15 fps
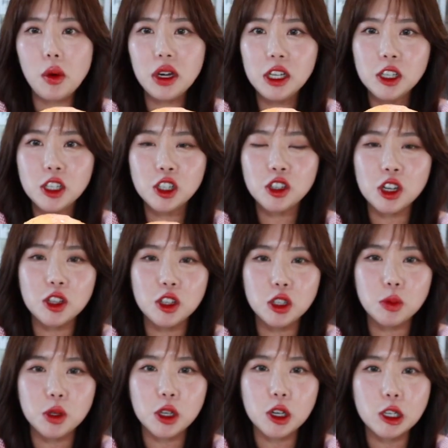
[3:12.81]
We need to try
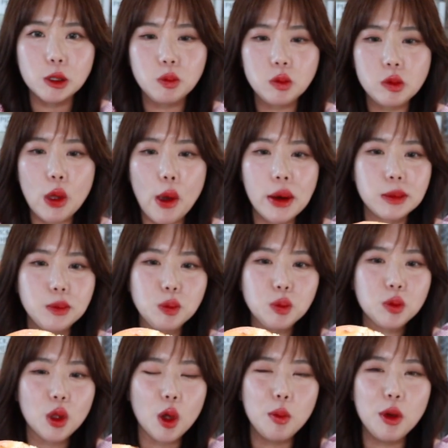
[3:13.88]
this burger
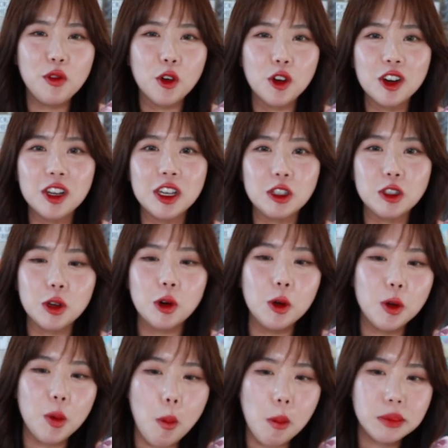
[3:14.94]
before it gets
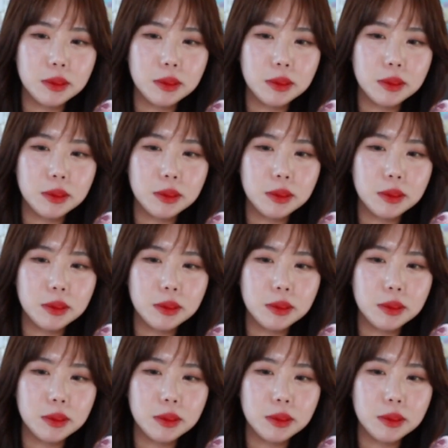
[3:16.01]
cold.